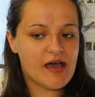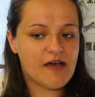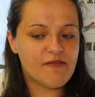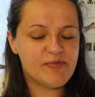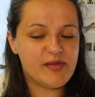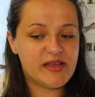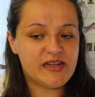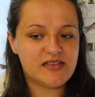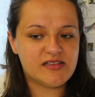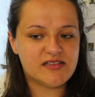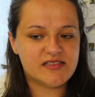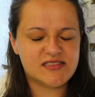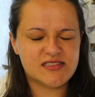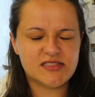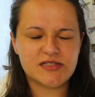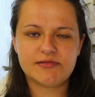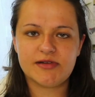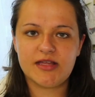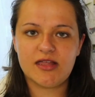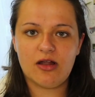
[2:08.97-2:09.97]
have been
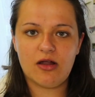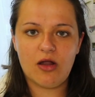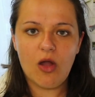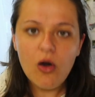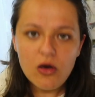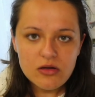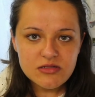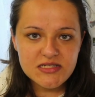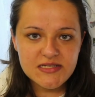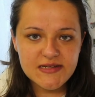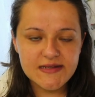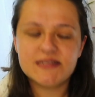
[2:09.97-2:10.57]
considering a lot,